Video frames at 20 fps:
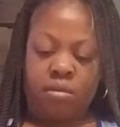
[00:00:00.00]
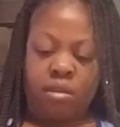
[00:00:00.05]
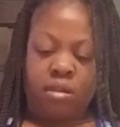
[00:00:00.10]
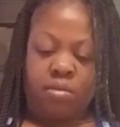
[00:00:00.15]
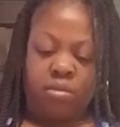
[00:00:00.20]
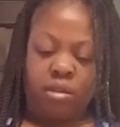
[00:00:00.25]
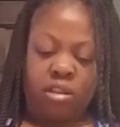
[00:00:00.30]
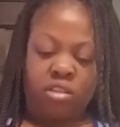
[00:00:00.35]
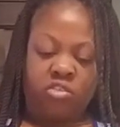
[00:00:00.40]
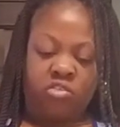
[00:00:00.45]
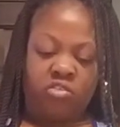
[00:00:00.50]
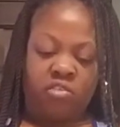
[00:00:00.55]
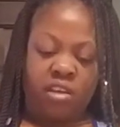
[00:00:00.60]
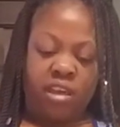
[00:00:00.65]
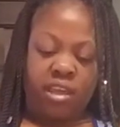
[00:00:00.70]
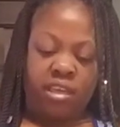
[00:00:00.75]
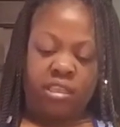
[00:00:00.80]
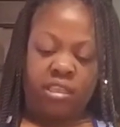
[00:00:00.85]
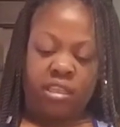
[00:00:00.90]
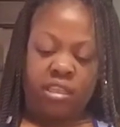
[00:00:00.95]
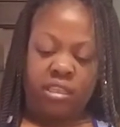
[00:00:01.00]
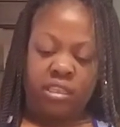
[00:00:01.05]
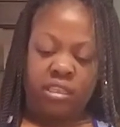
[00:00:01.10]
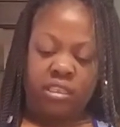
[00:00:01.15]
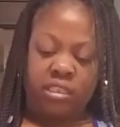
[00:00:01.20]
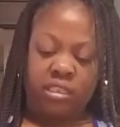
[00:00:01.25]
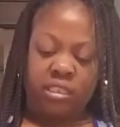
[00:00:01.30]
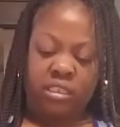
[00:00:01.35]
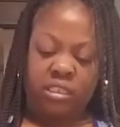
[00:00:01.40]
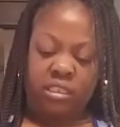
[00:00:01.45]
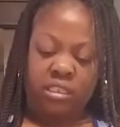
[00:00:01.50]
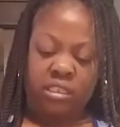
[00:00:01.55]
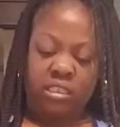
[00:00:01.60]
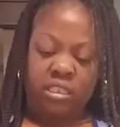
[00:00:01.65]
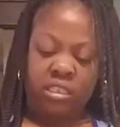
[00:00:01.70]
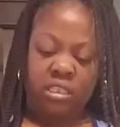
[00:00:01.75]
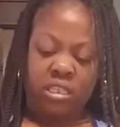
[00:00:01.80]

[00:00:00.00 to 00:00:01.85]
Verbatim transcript: But I'm going to try this.